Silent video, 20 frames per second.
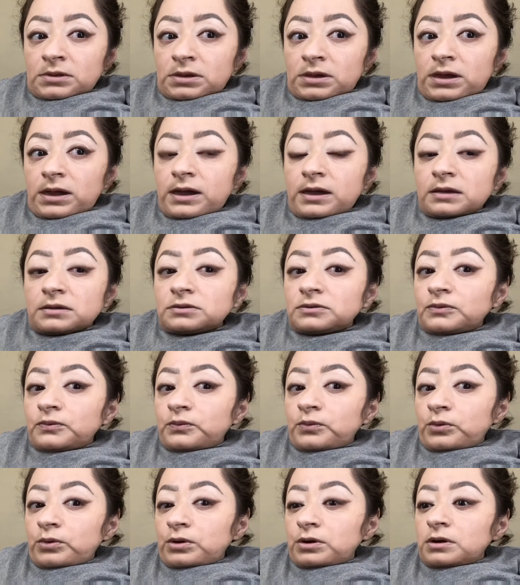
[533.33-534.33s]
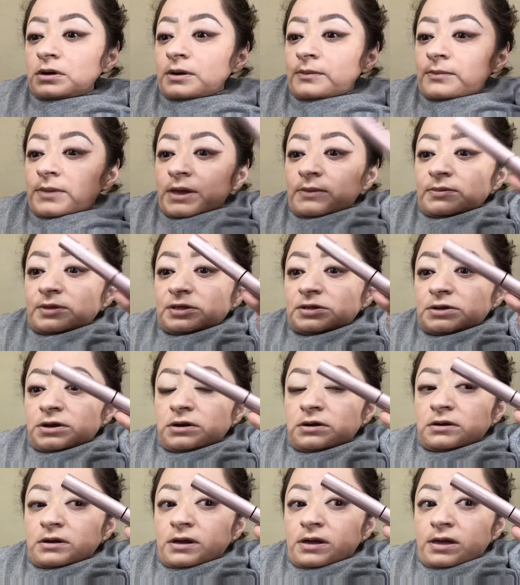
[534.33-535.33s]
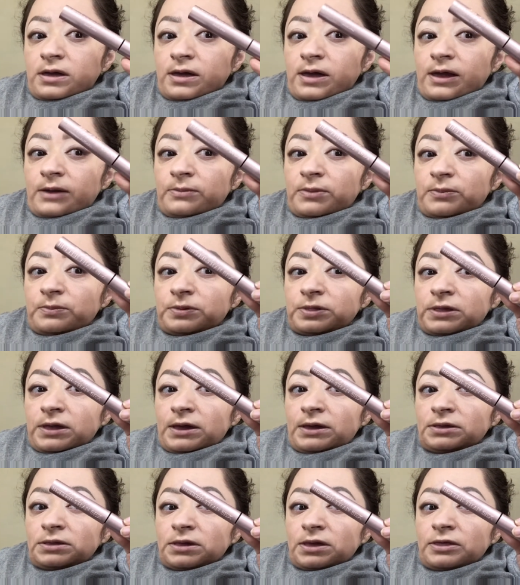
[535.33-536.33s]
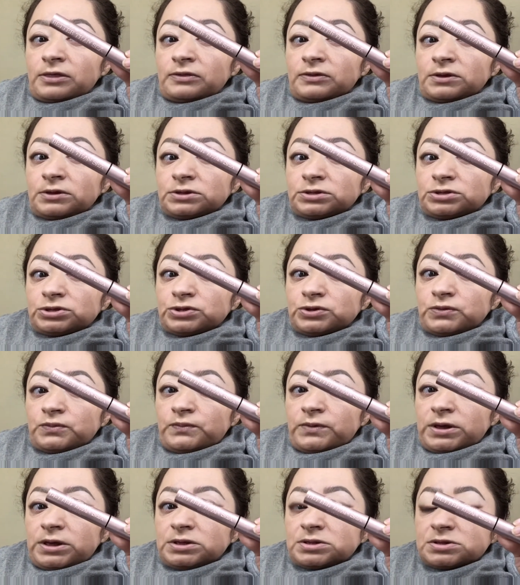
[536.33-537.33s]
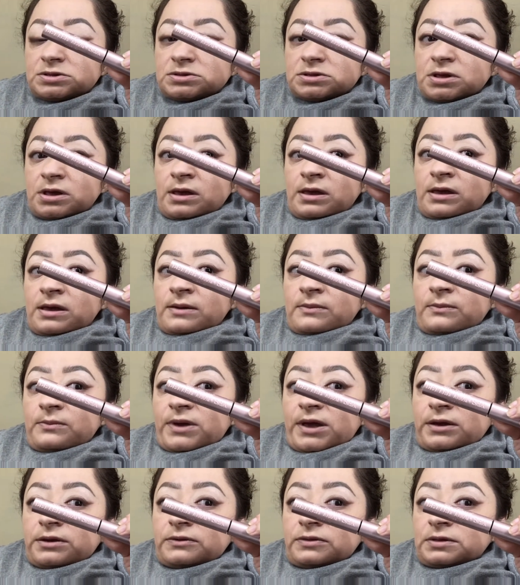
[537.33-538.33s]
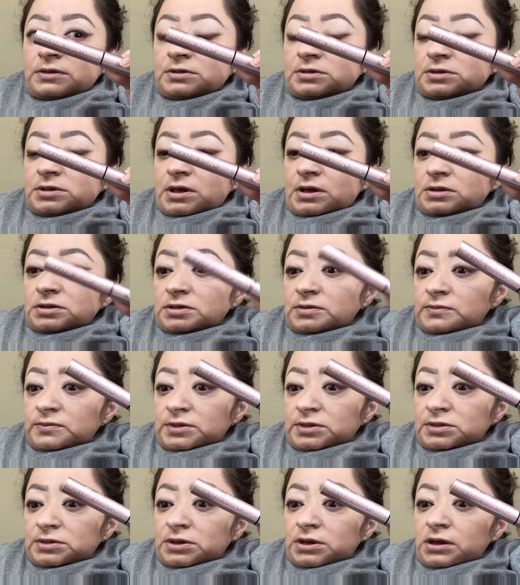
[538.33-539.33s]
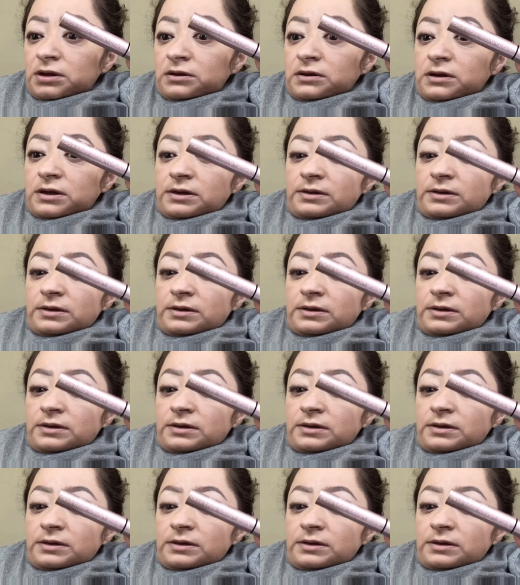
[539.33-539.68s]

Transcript: And for my mascara, I'm applying the Too Faced Better Than Sex mascara.